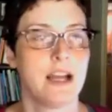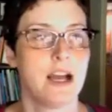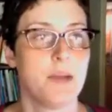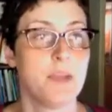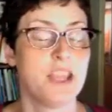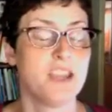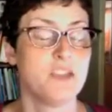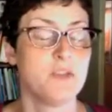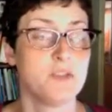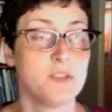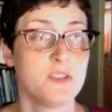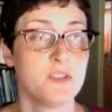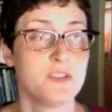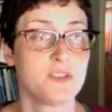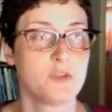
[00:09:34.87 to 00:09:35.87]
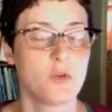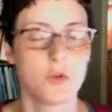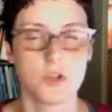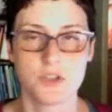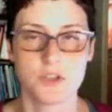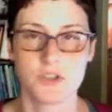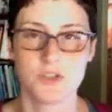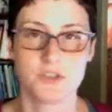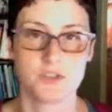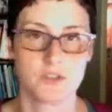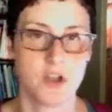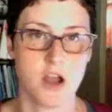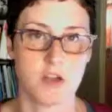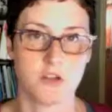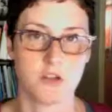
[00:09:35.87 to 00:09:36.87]
It uses gorgeous
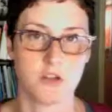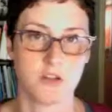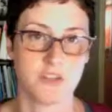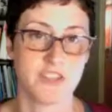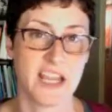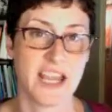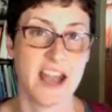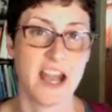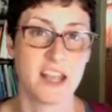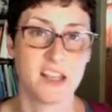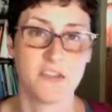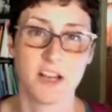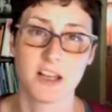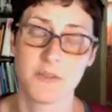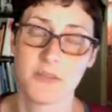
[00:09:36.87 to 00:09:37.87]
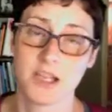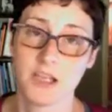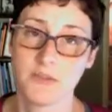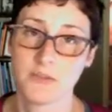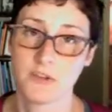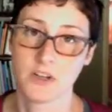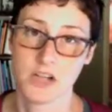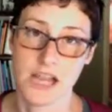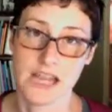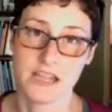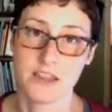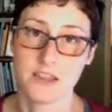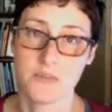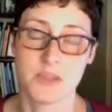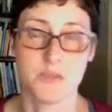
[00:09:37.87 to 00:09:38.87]
cotton yarns. I highly recommend it for any
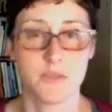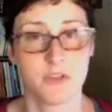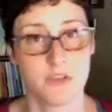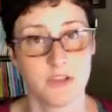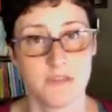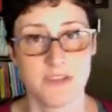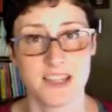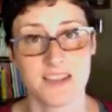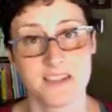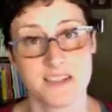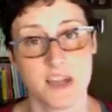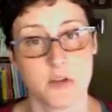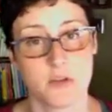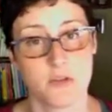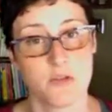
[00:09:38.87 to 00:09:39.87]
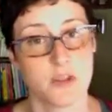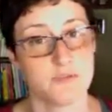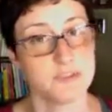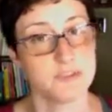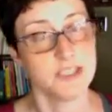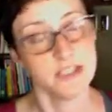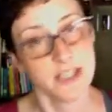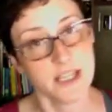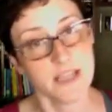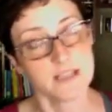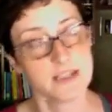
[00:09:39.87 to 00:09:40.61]
of the people living in the South who love to knit.